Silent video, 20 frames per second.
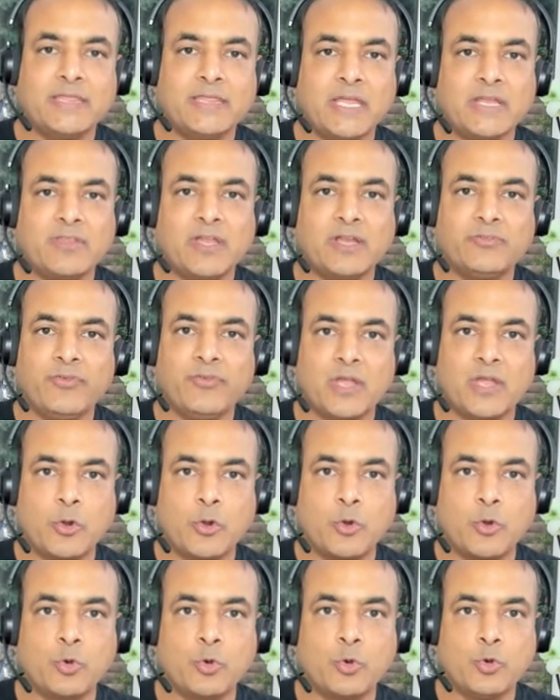and then that's where
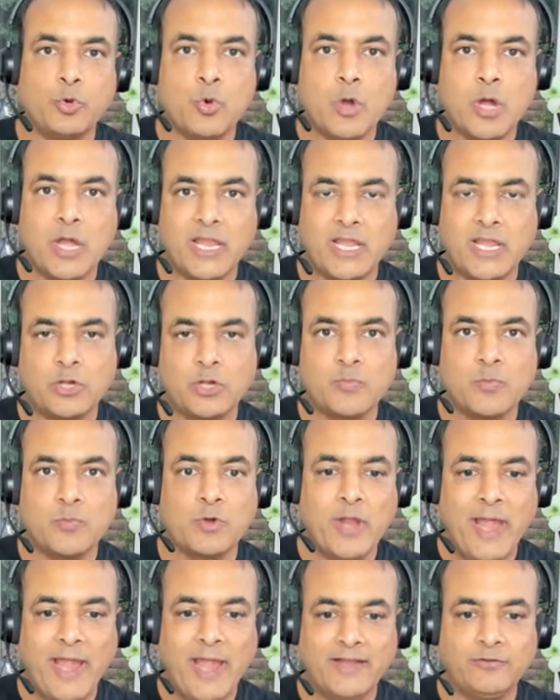we're going to do a lot
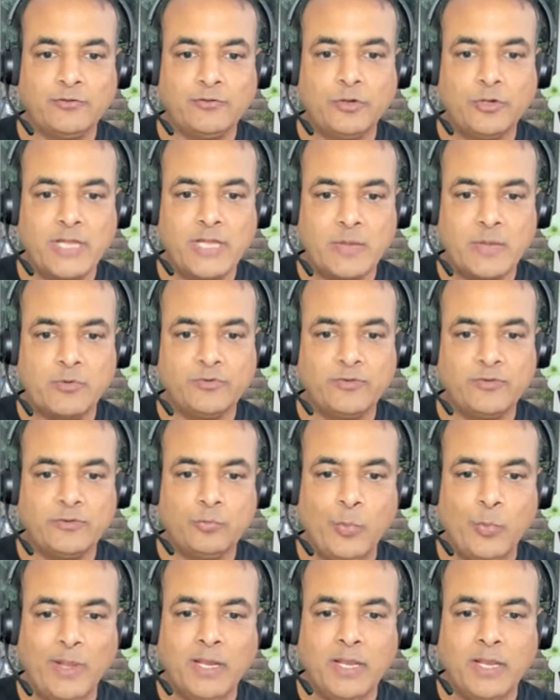more hands-on demos
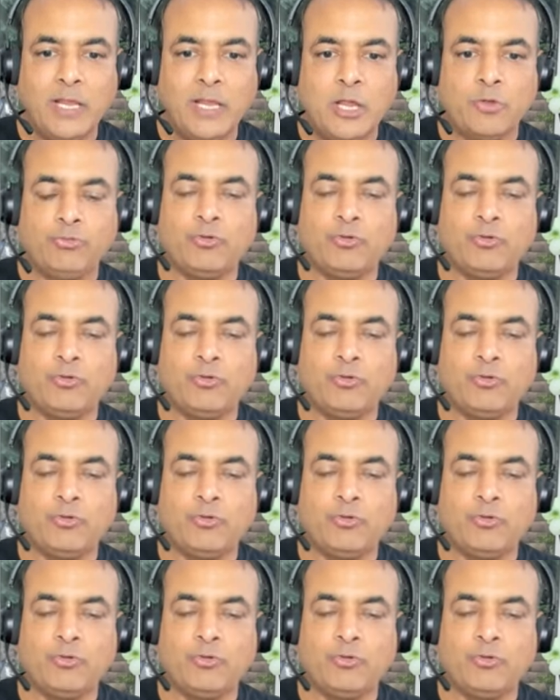as well.